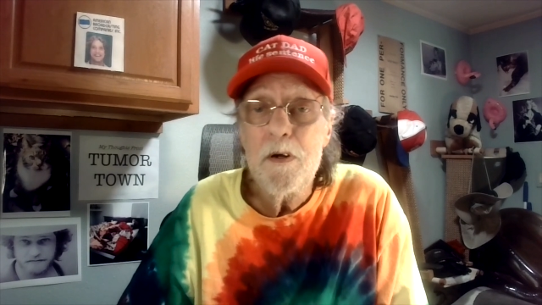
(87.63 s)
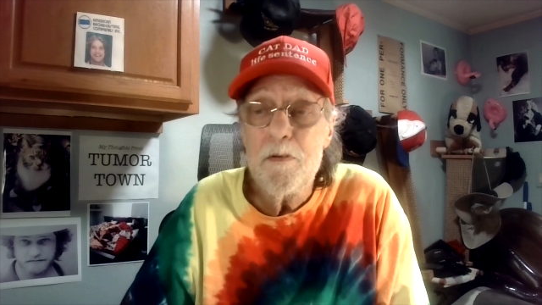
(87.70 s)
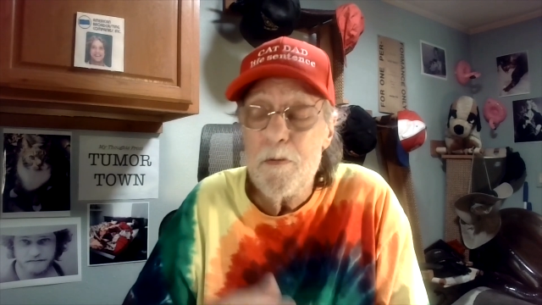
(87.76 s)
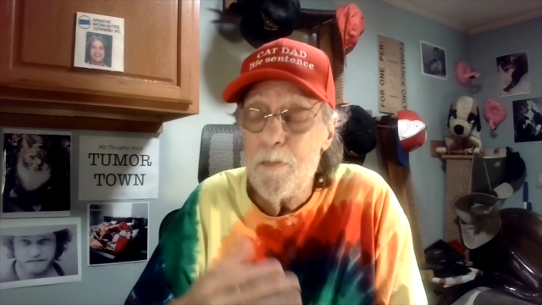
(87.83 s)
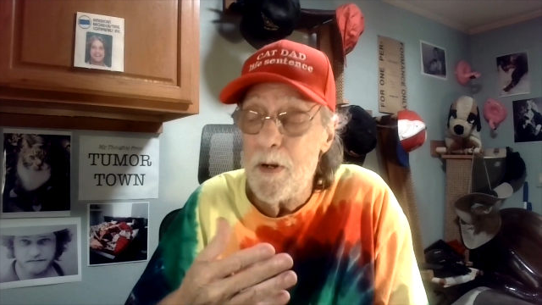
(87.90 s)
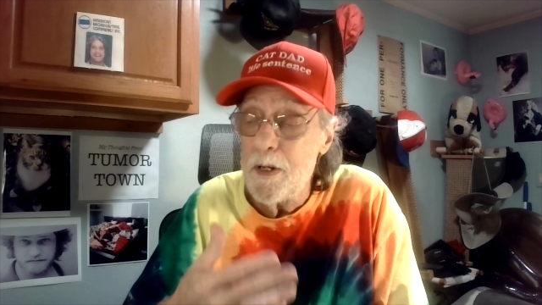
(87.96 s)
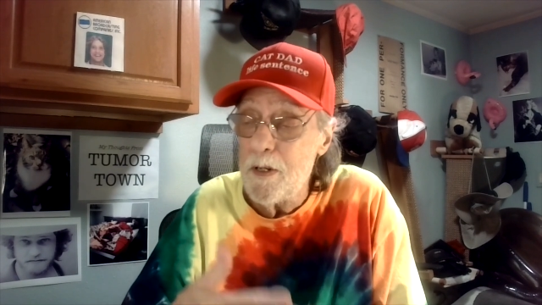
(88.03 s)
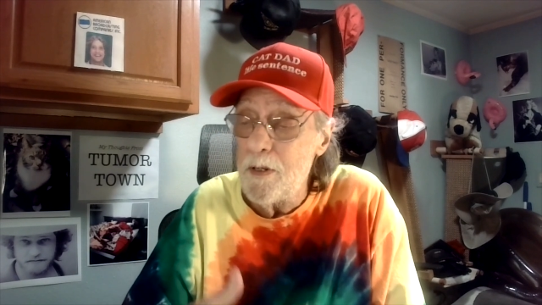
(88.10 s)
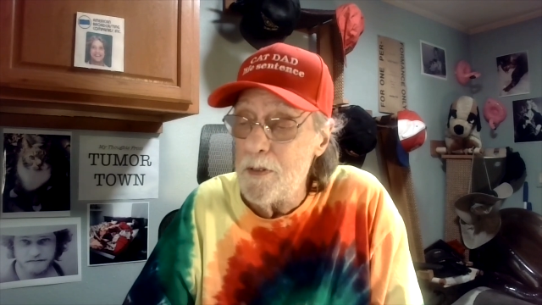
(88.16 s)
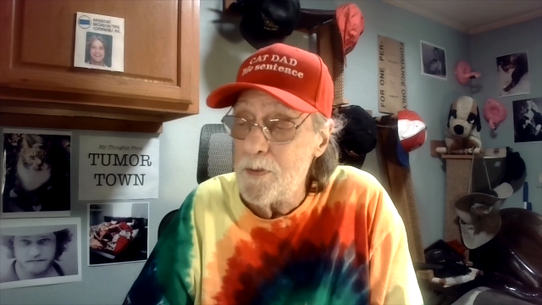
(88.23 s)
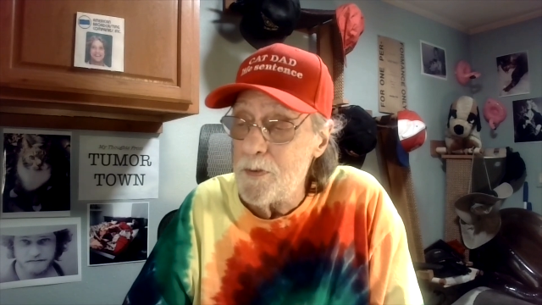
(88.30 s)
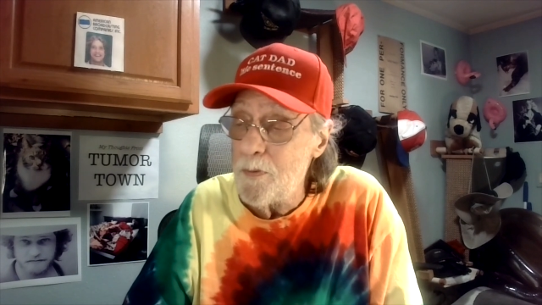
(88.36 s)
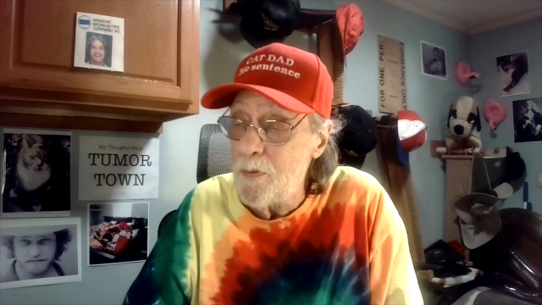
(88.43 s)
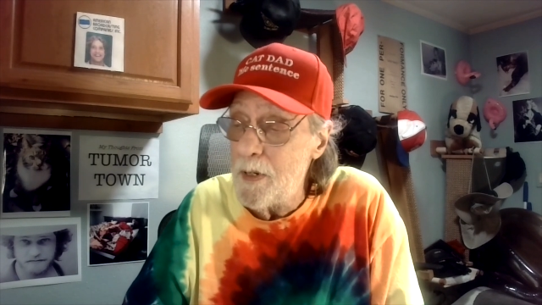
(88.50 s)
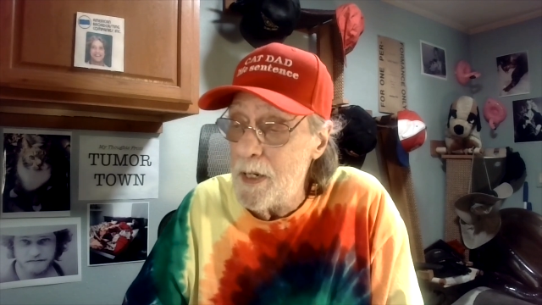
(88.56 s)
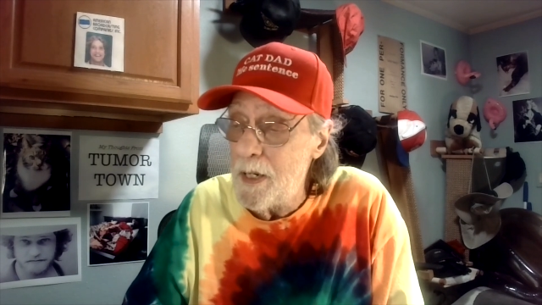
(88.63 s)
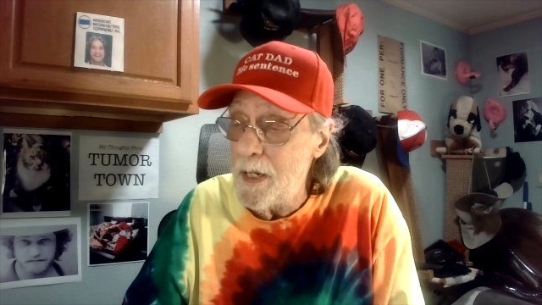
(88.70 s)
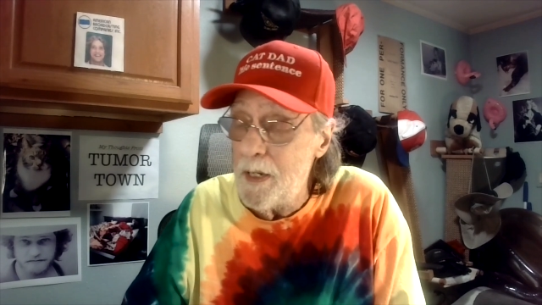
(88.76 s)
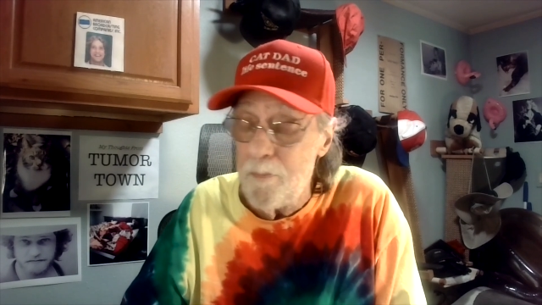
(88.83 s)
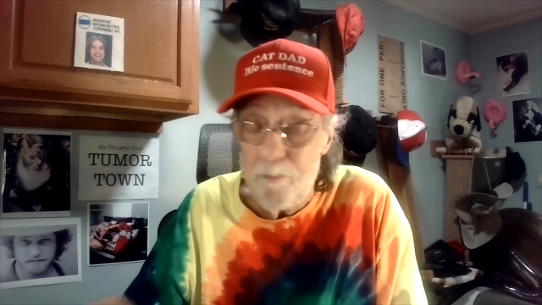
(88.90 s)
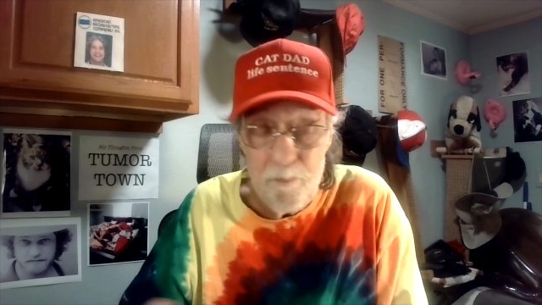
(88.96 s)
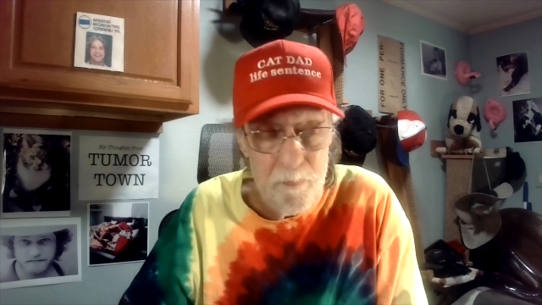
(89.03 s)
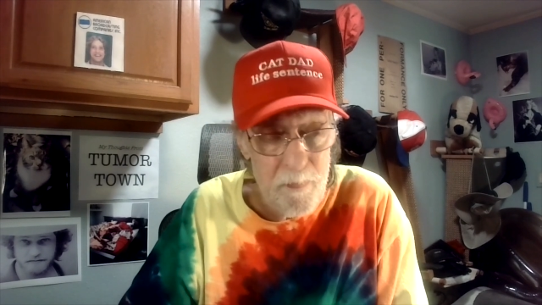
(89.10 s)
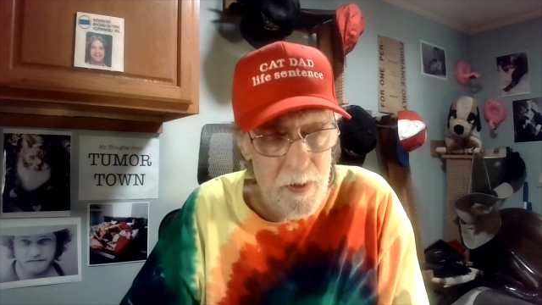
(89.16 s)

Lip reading: everybody goes away